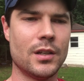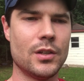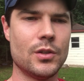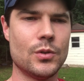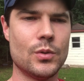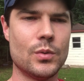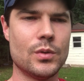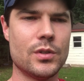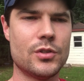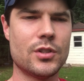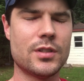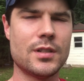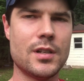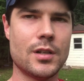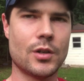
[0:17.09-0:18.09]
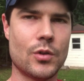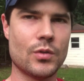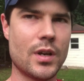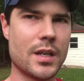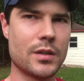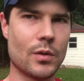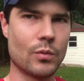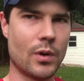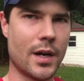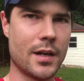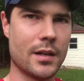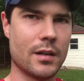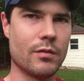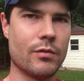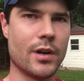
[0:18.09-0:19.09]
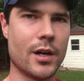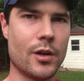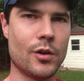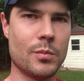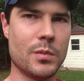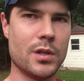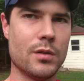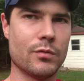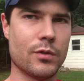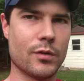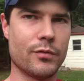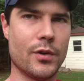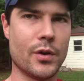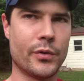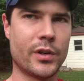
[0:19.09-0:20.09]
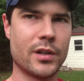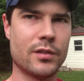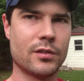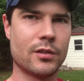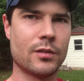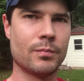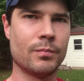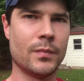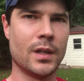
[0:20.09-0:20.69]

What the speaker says: You just need to create the right environment for focus,